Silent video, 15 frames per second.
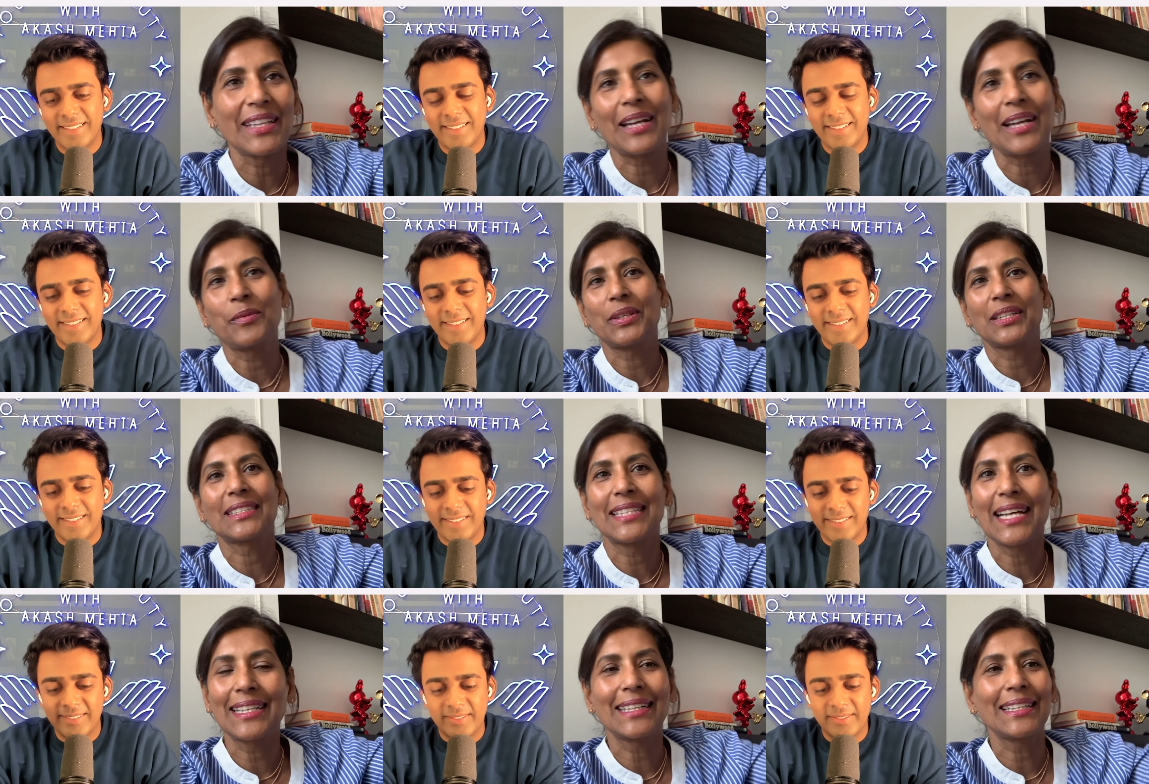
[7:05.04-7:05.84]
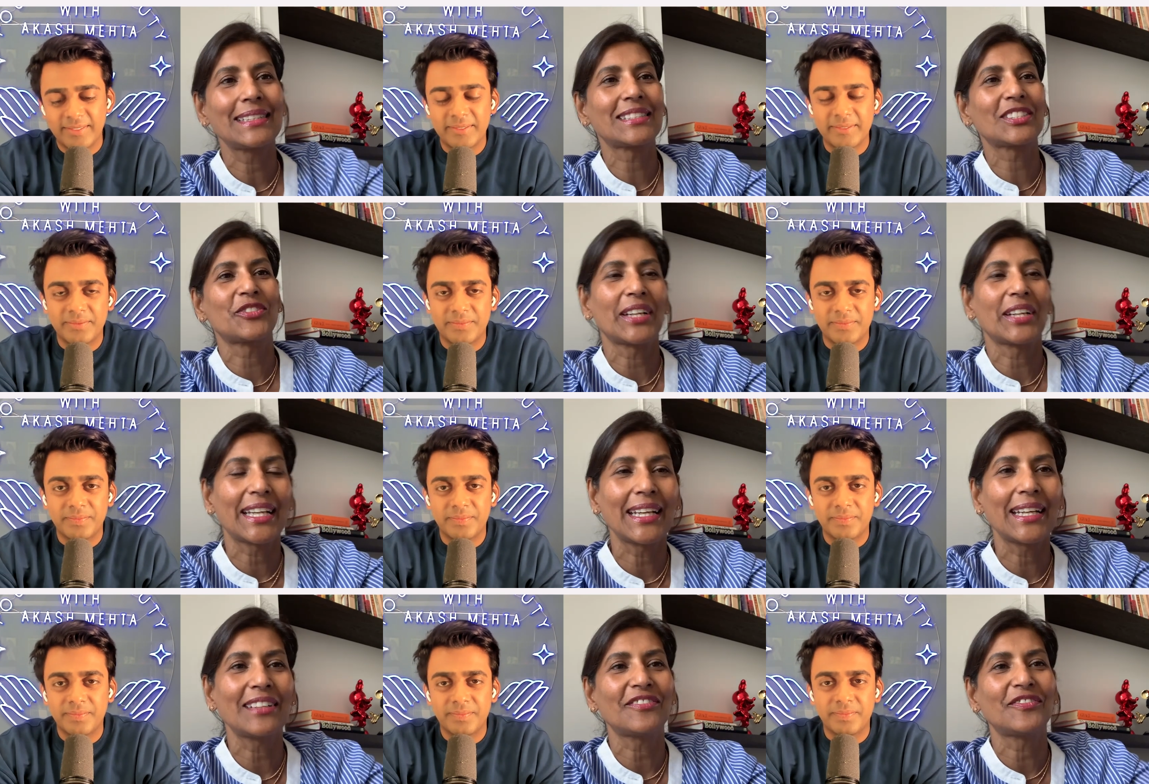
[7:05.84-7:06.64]
Speaker 1: they were, tennis,
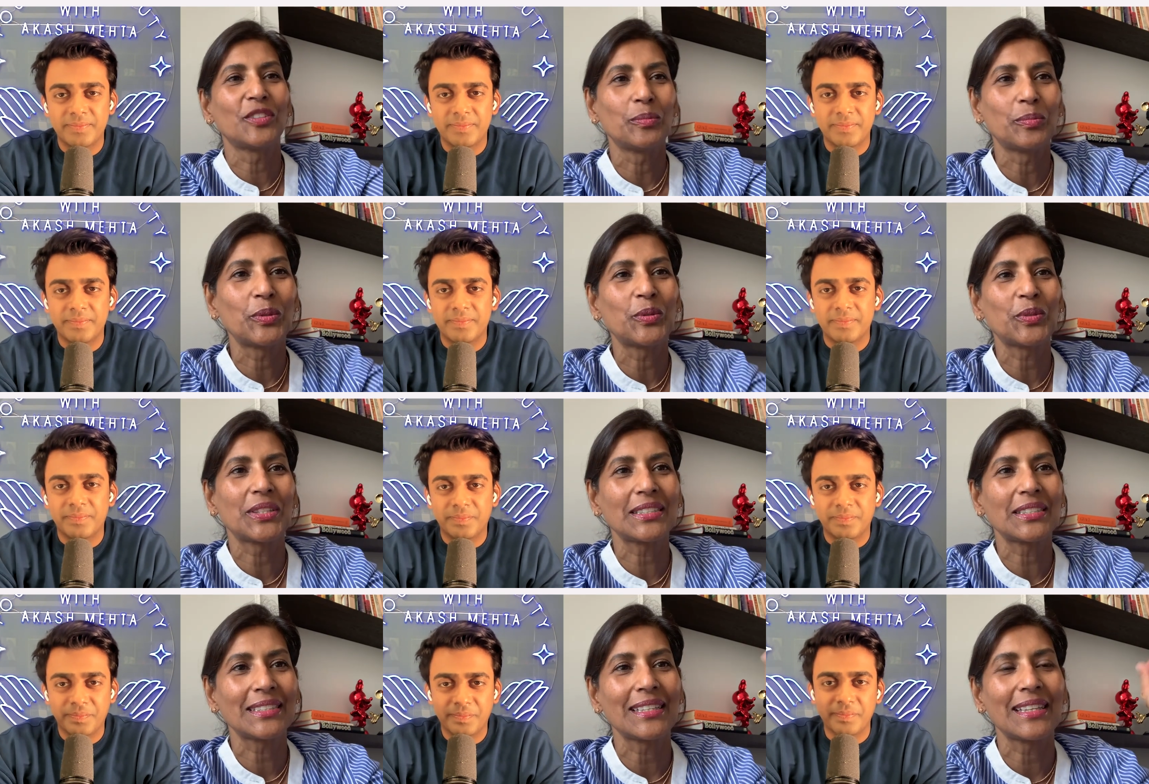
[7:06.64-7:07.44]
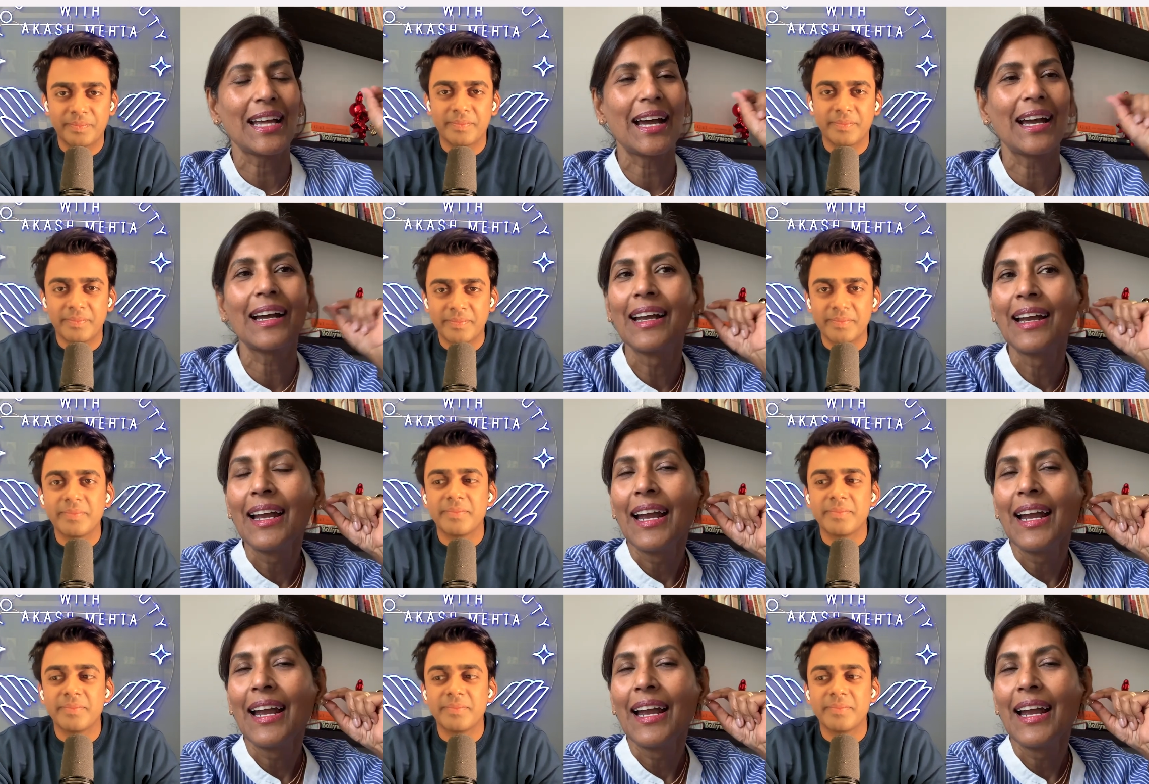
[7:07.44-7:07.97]
cricket, football, this and that.